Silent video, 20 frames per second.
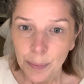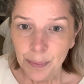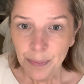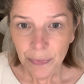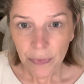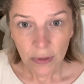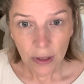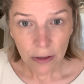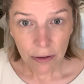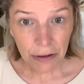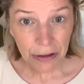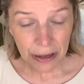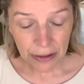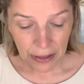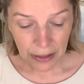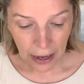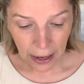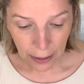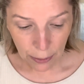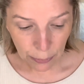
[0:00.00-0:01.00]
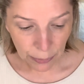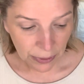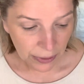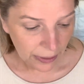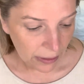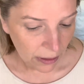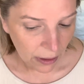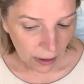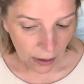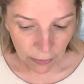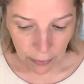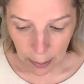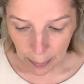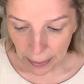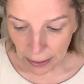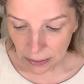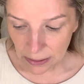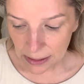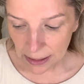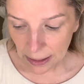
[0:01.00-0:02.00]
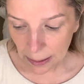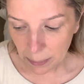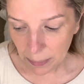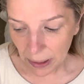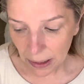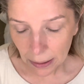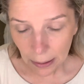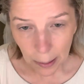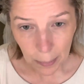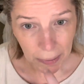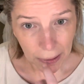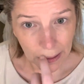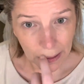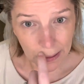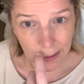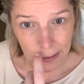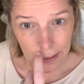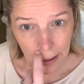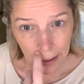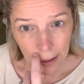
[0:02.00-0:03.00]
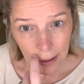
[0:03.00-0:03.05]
Another thing that I really love about Saint makeup is